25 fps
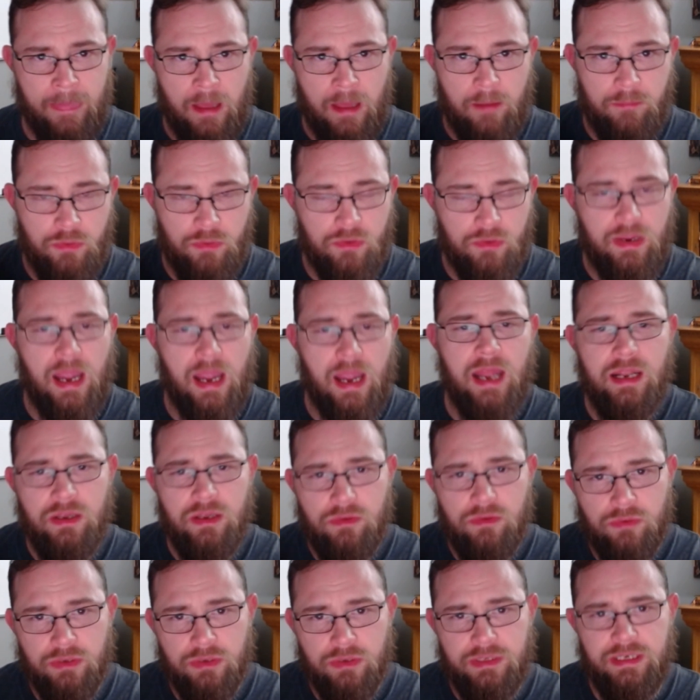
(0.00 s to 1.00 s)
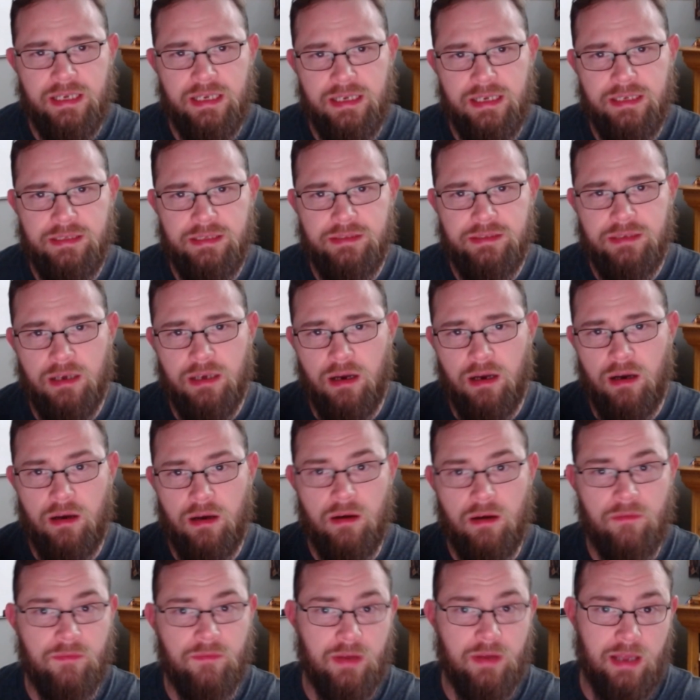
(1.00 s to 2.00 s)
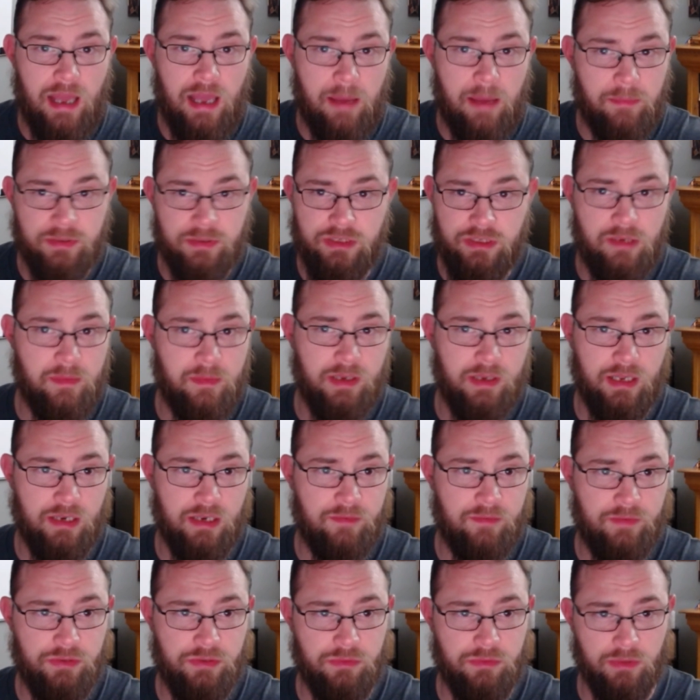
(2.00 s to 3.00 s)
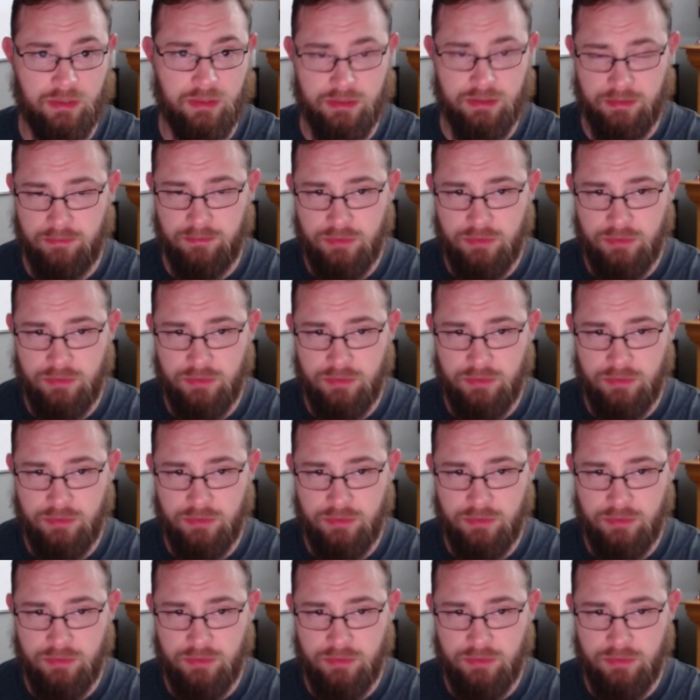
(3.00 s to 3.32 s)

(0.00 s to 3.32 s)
Buchanan critique of epistemic individualism.